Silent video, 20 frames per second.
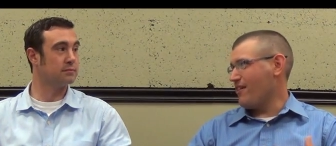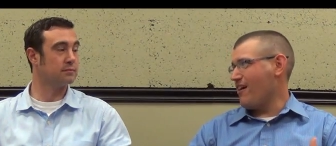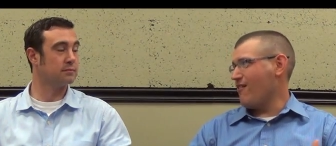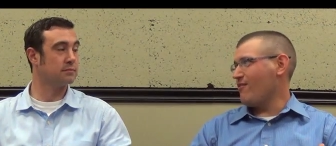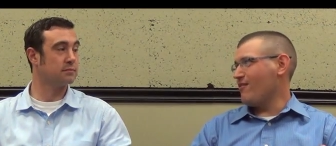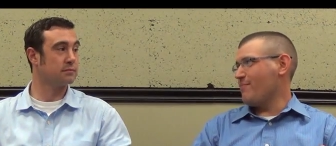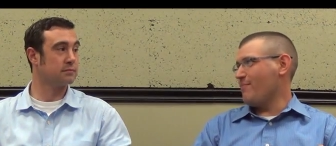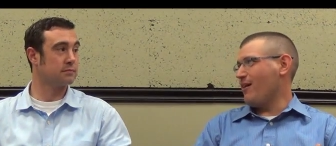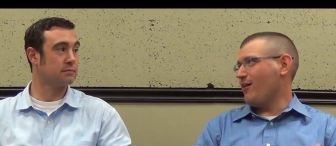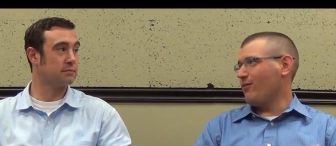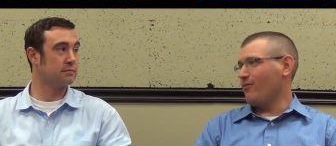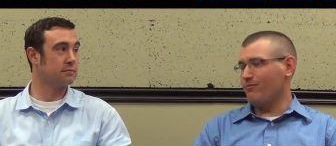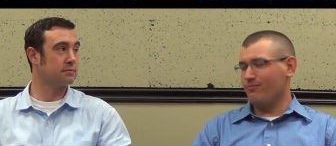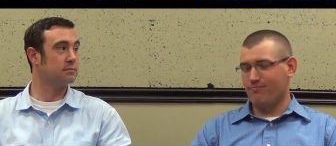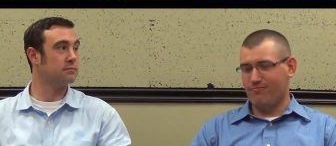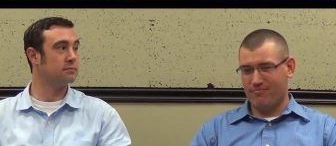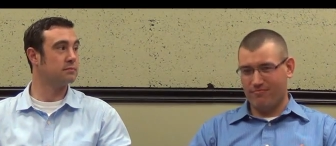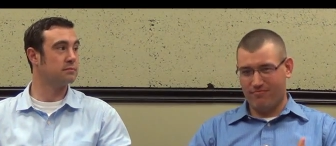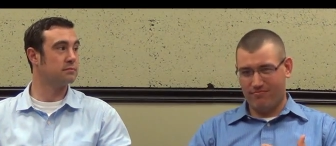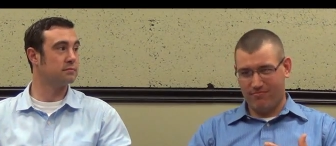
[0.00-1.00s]
Speaker 1: and really full
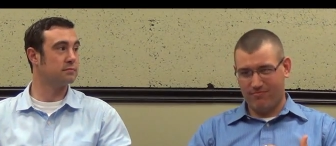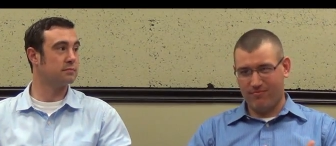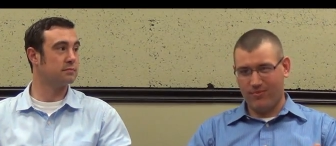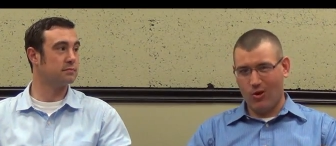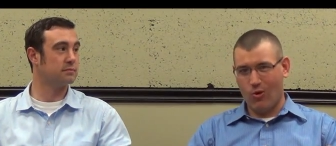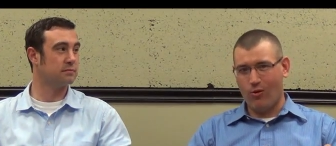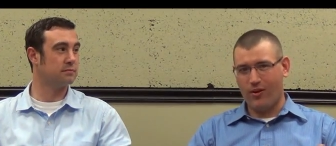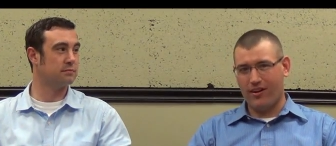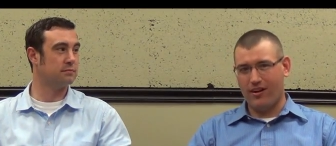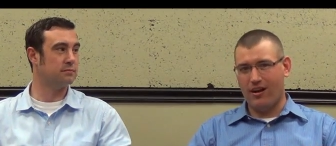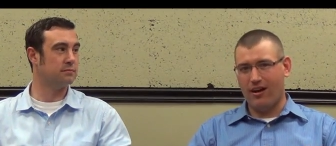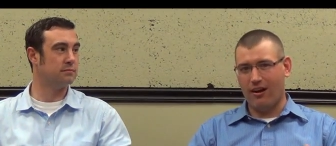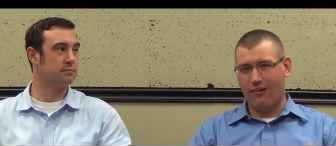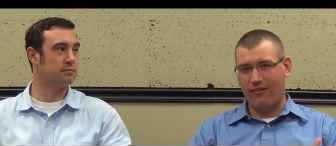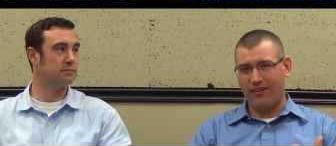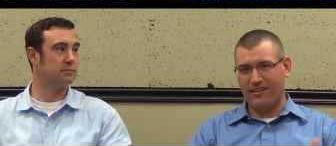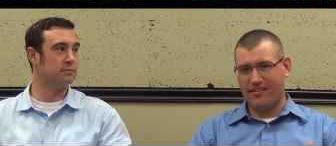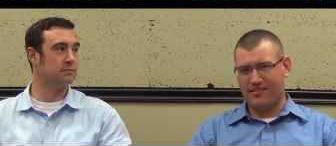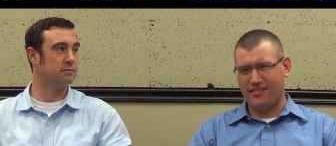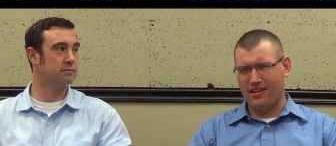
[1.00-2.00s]
of some really yeah. good
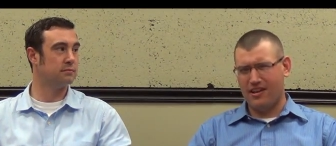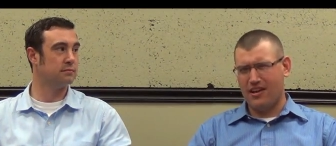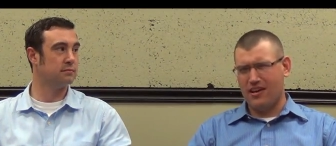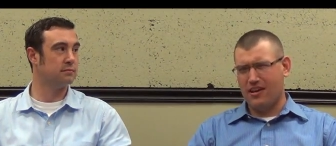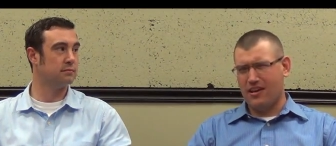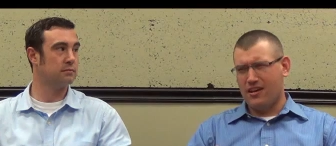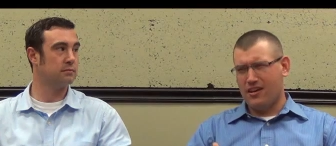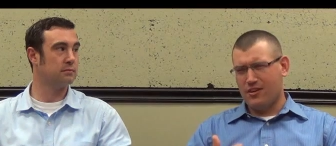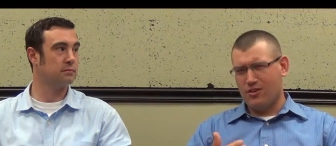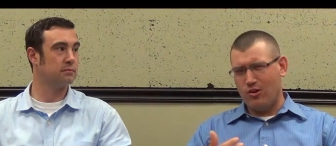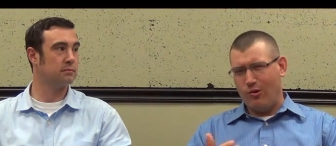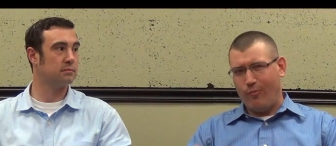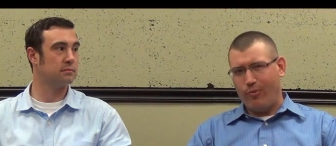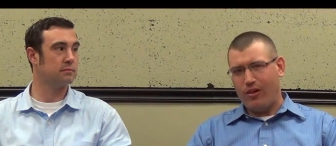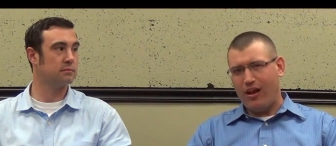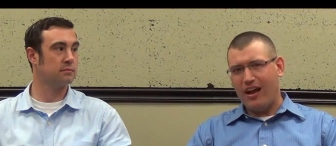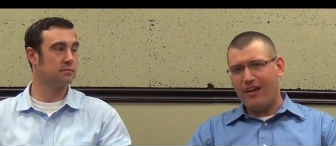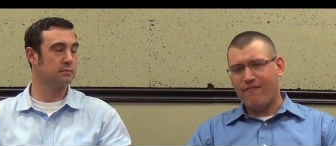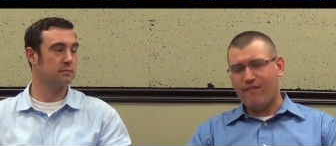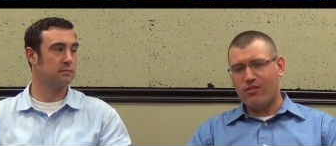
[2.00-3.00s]
questions and
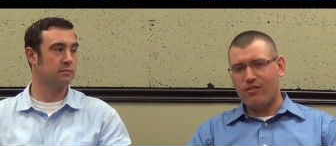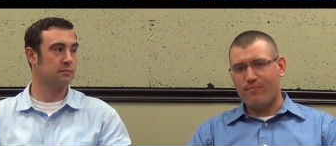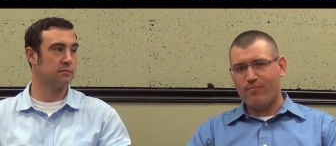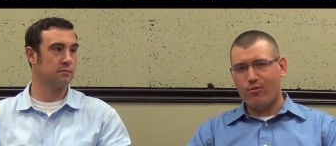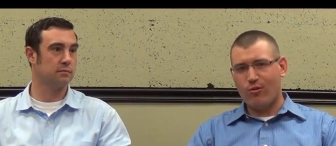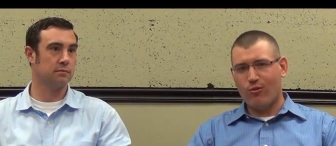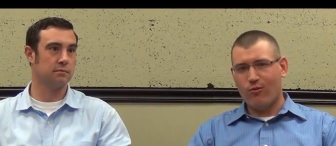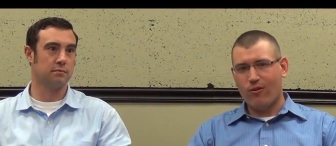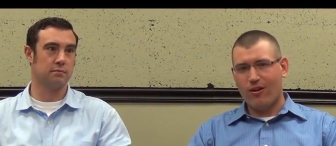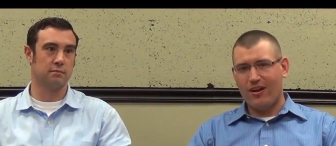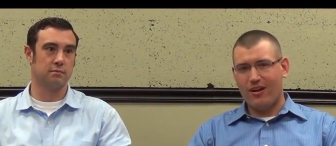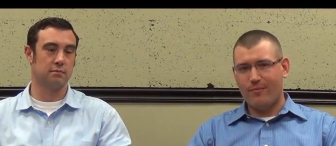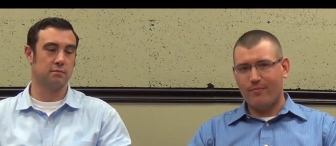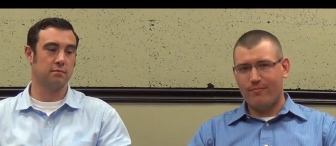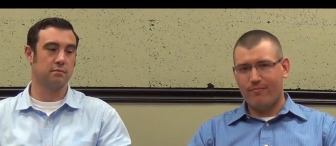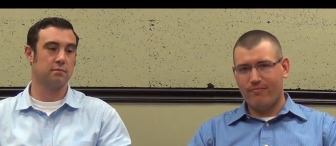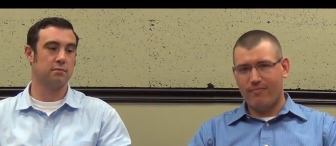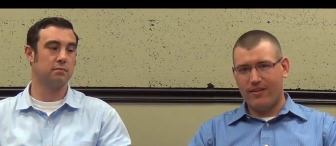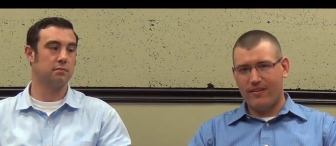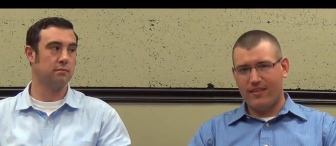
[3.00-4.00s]
uh, it was just a really
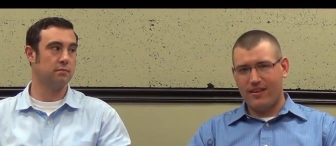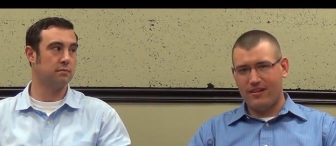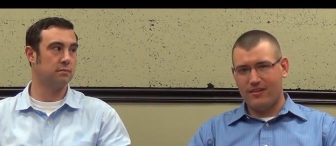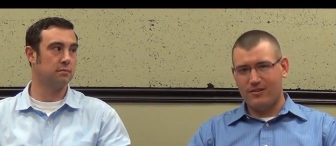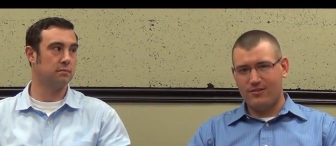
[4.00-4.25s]
neat.